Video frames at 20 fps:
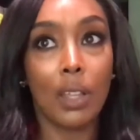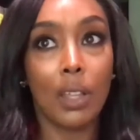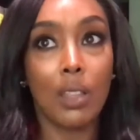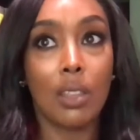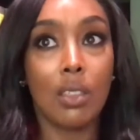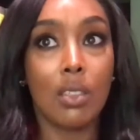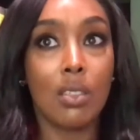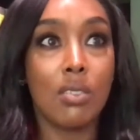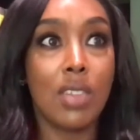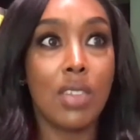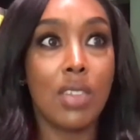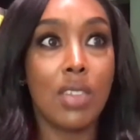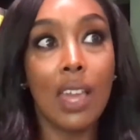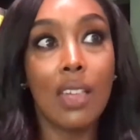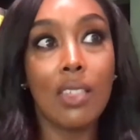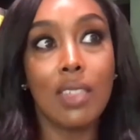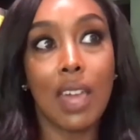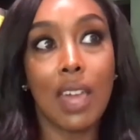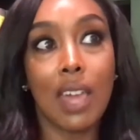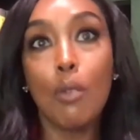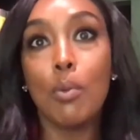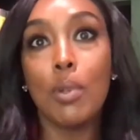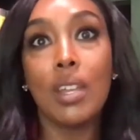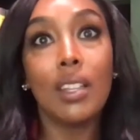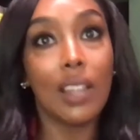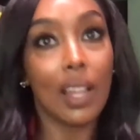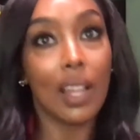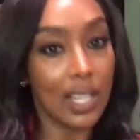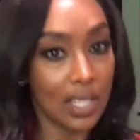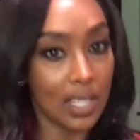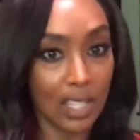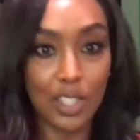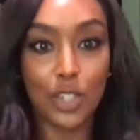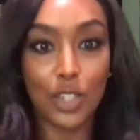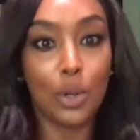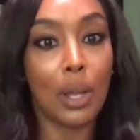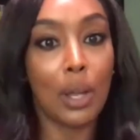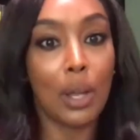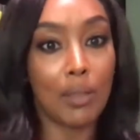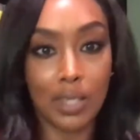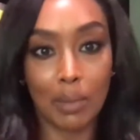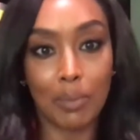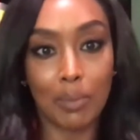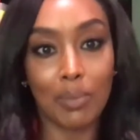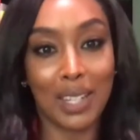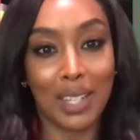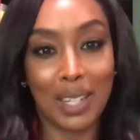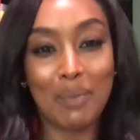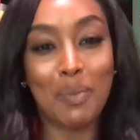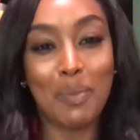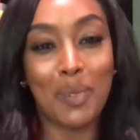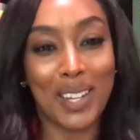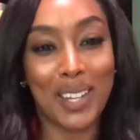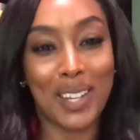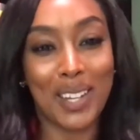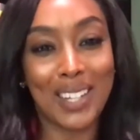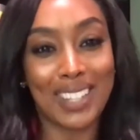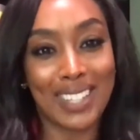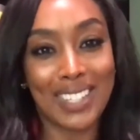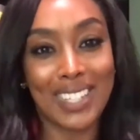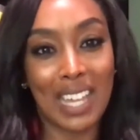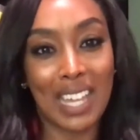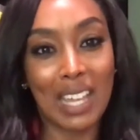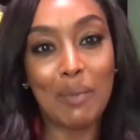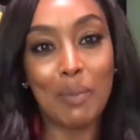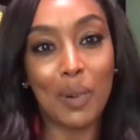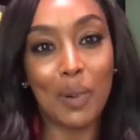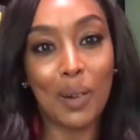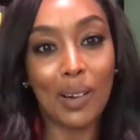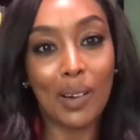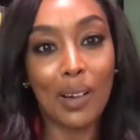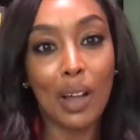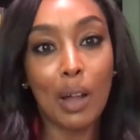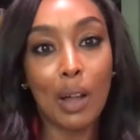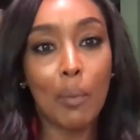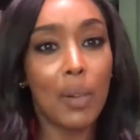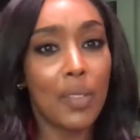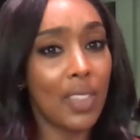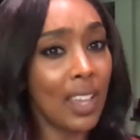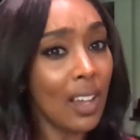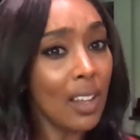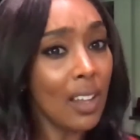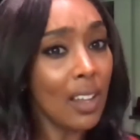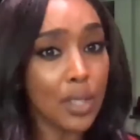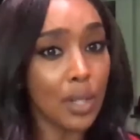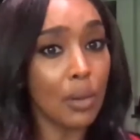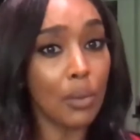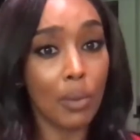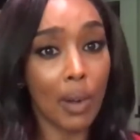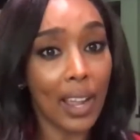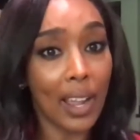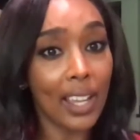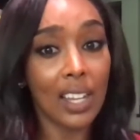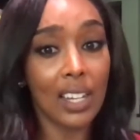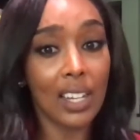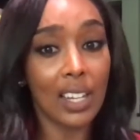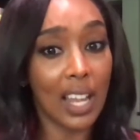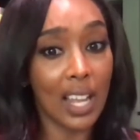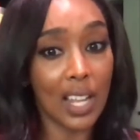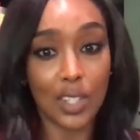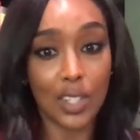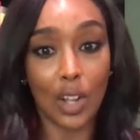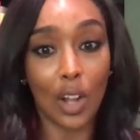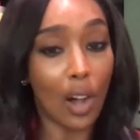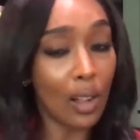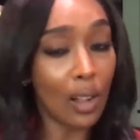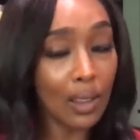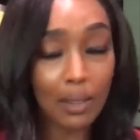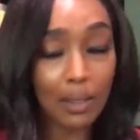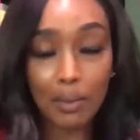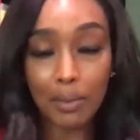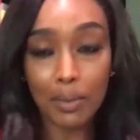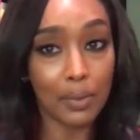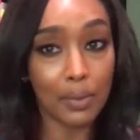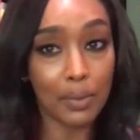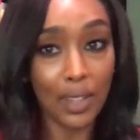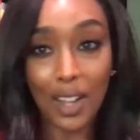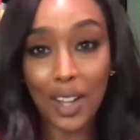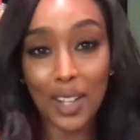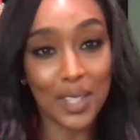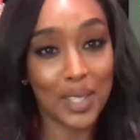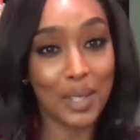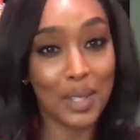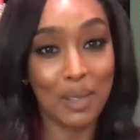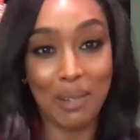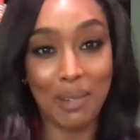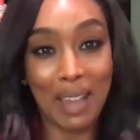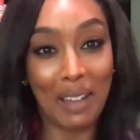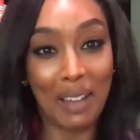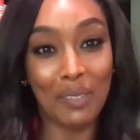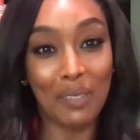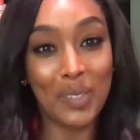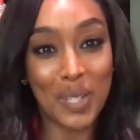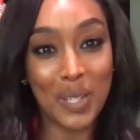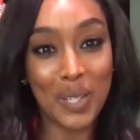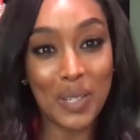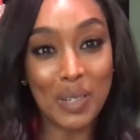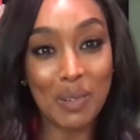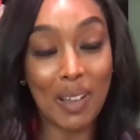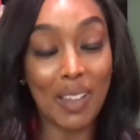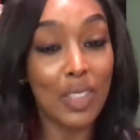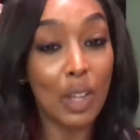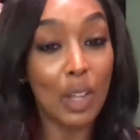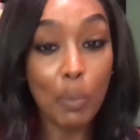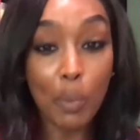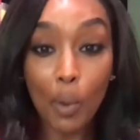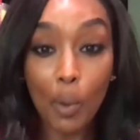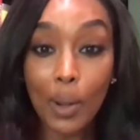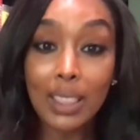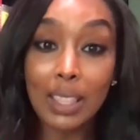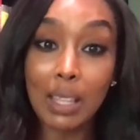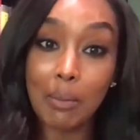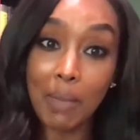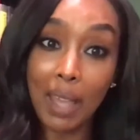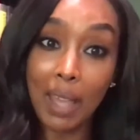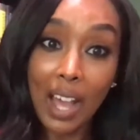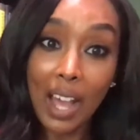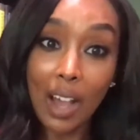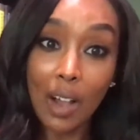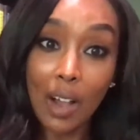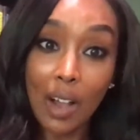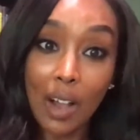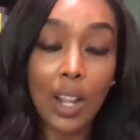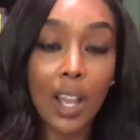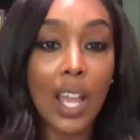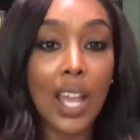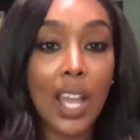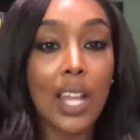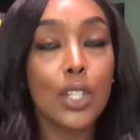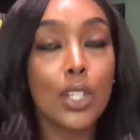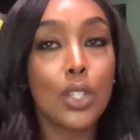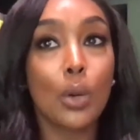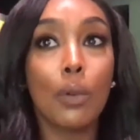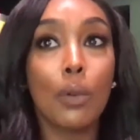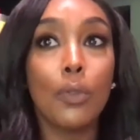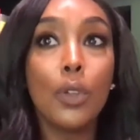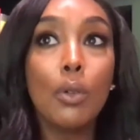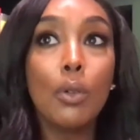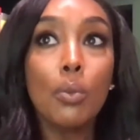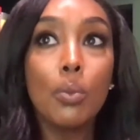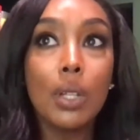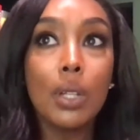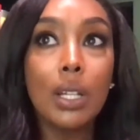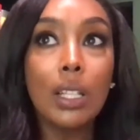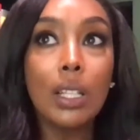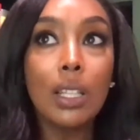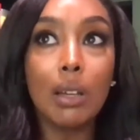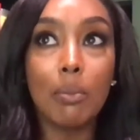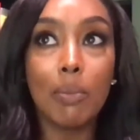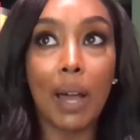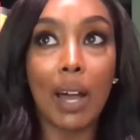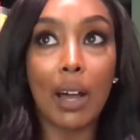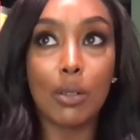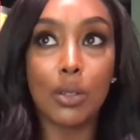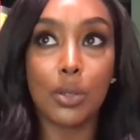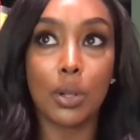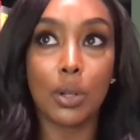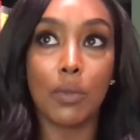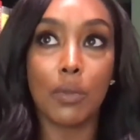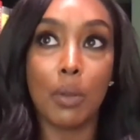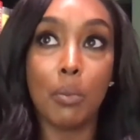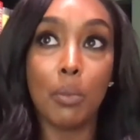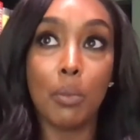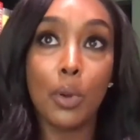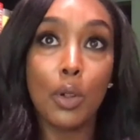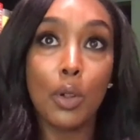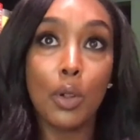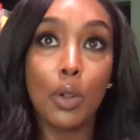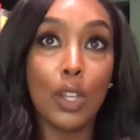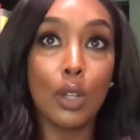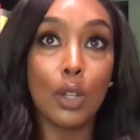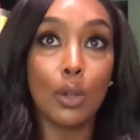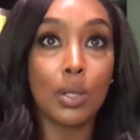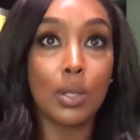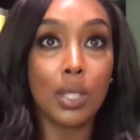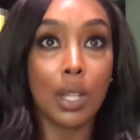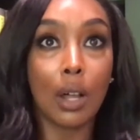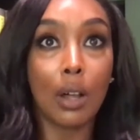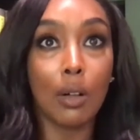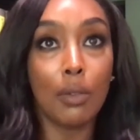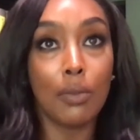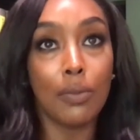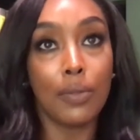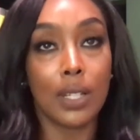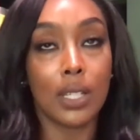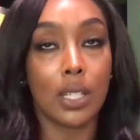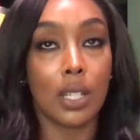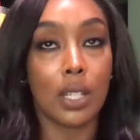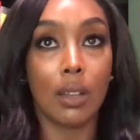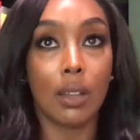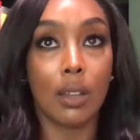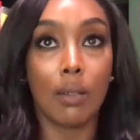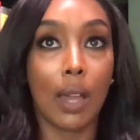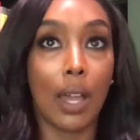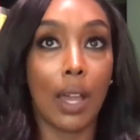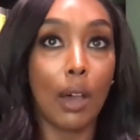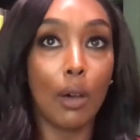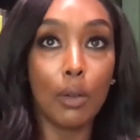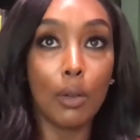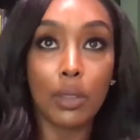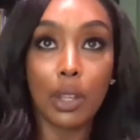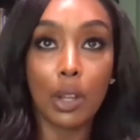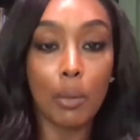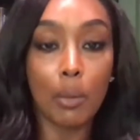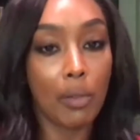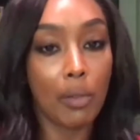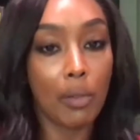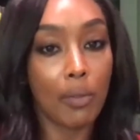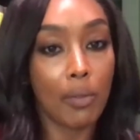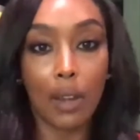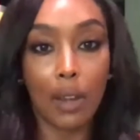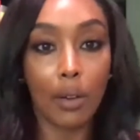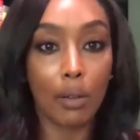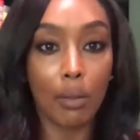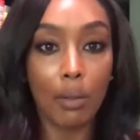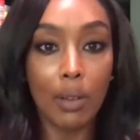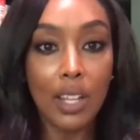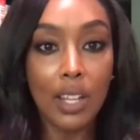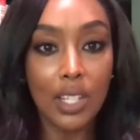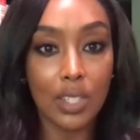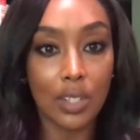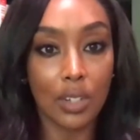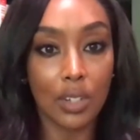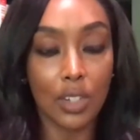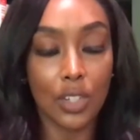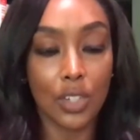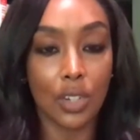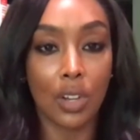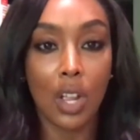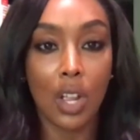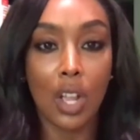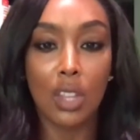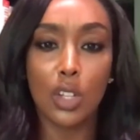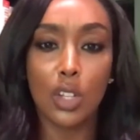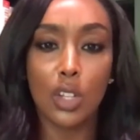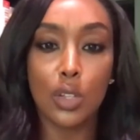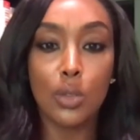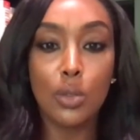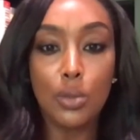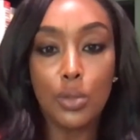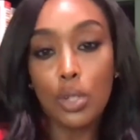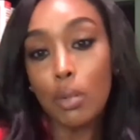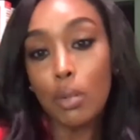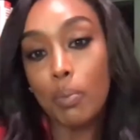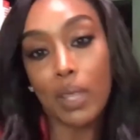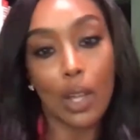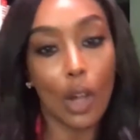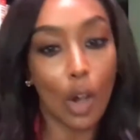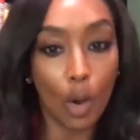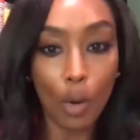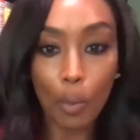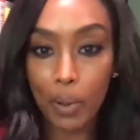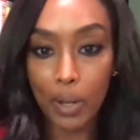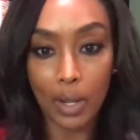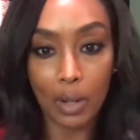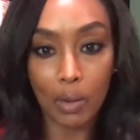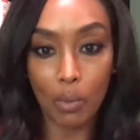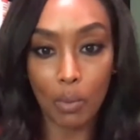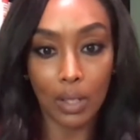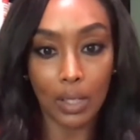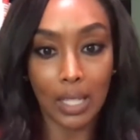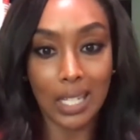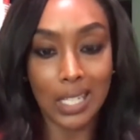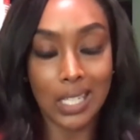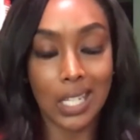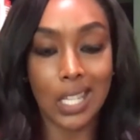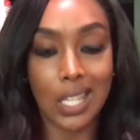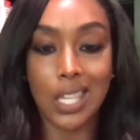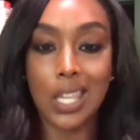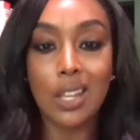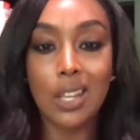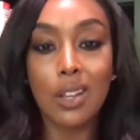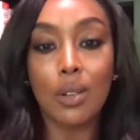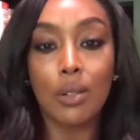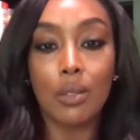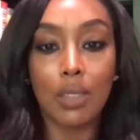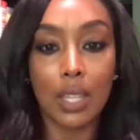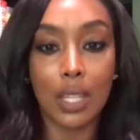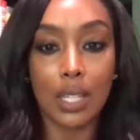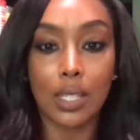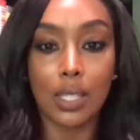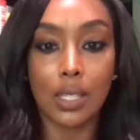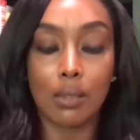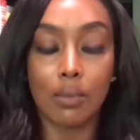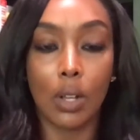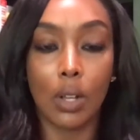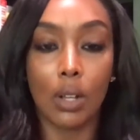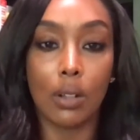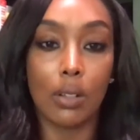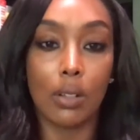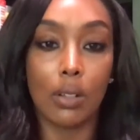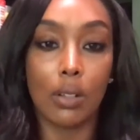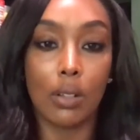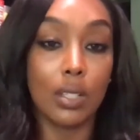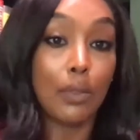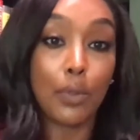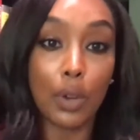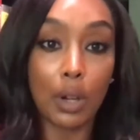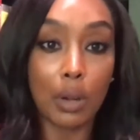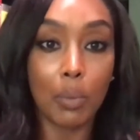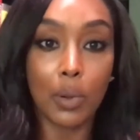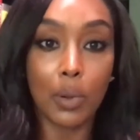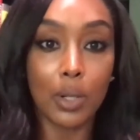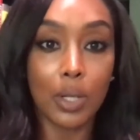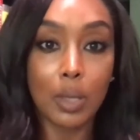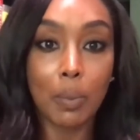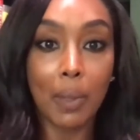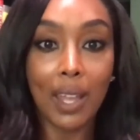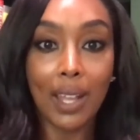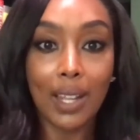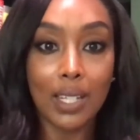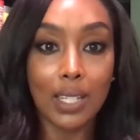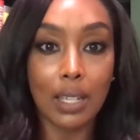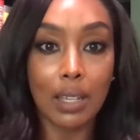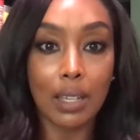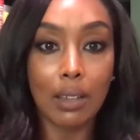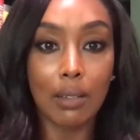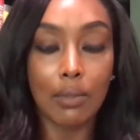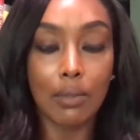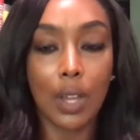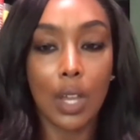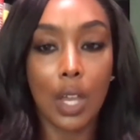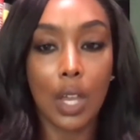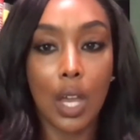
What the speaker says: They realize that you have something to bring to the table, but they also recognize all of the flaws you have too, and they'll point them out. And so if you're really about sort of improving yourself as a healthcare provider or researcher, then you should be open and willing to hear this different perspective.